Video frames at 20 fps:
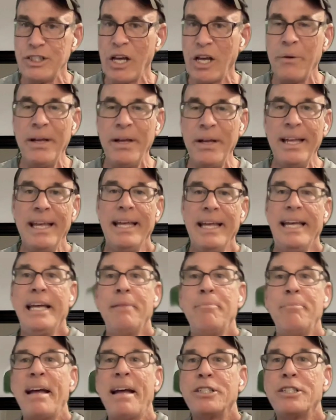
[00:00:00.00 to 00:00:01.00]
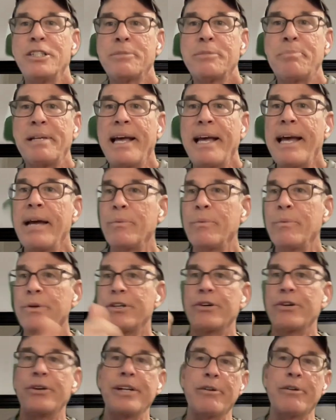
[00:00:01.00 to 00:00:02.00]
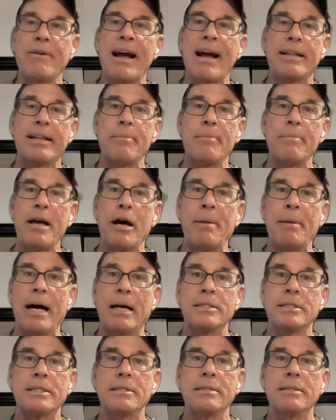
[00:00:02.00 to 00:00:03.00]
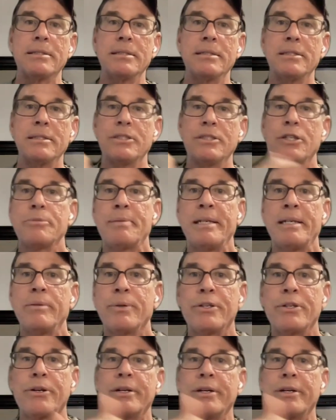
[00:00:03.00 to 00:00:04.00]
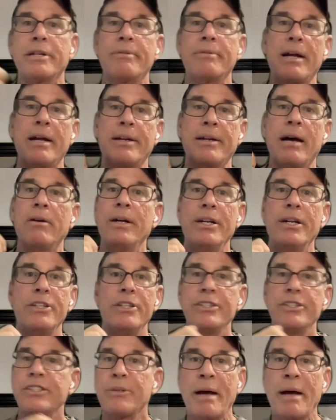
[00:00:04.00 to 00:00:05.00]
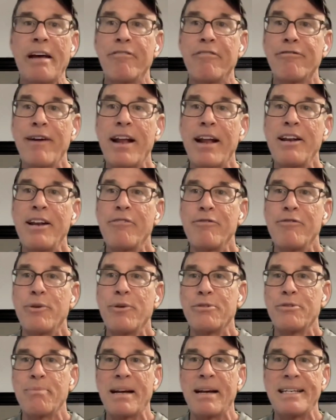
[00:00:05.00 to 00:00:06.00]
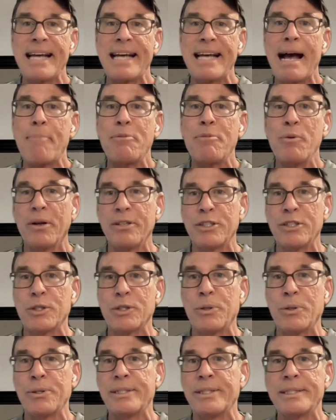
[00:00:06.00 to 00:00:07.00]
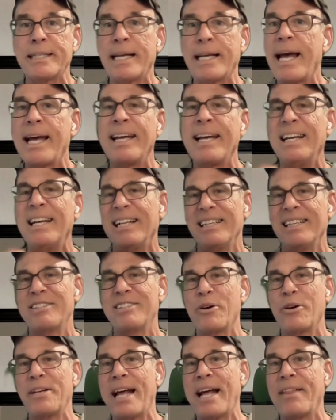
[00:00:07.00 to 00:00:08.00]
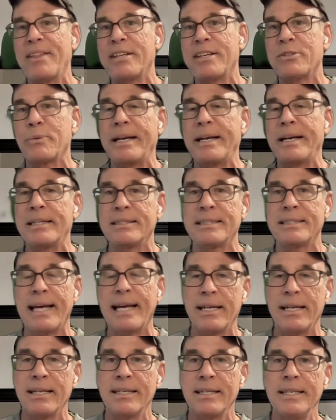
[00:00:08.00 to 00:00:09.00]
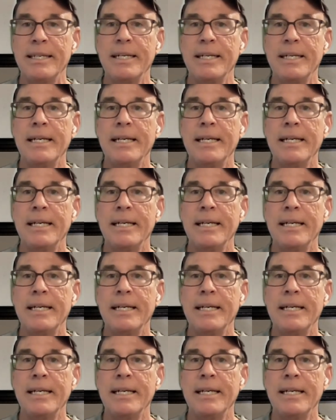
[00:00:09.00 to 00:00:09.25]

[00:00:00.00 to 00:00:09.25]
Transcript: So it may just be, hey, we're turning around at the mailbox. Excuse me, we're turning around now. Just the way a friend of yours might tap you on the shoulder to say, hey, let's go down this way instead.